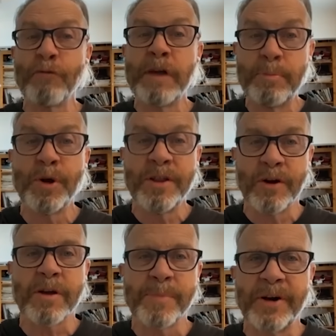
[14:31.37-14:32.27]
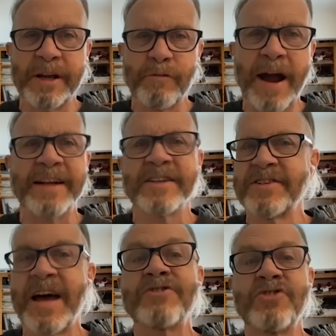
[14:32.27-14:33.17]
Rebreather community, right?
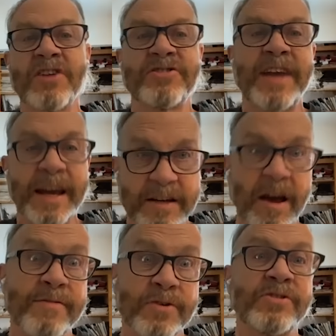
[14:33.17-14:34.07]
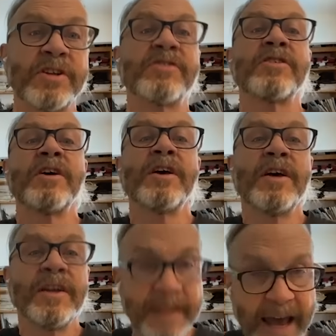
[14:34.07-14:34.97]
It's not just tech divers, it's
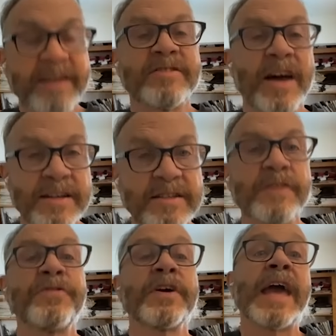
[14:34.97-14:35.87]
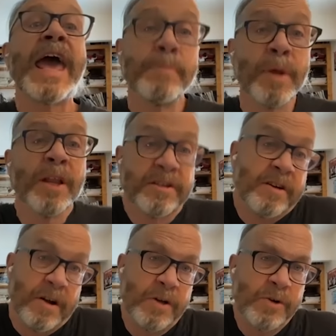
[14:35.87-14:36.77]
tech, scientific, and
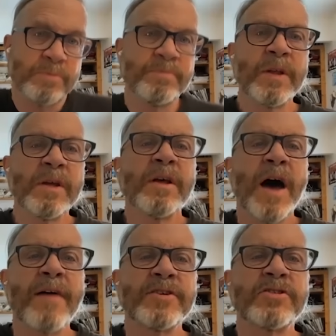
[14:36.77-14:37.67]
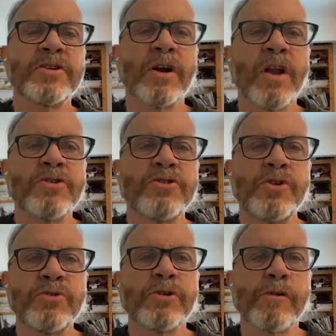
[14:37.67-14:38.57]
military, who obviously are large
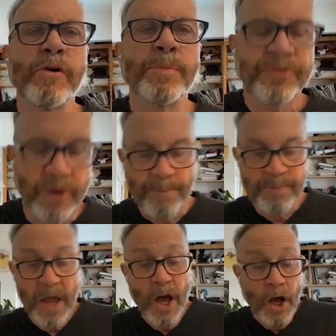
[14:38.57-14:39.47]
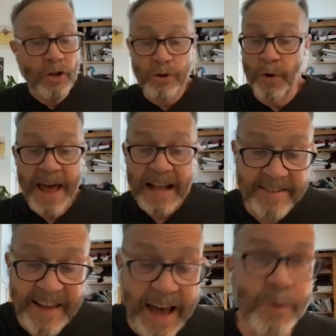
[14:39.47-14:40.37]
user groups. So with
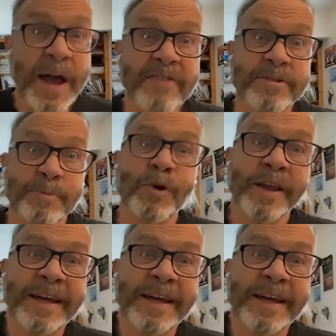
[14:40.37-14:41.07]
that said, some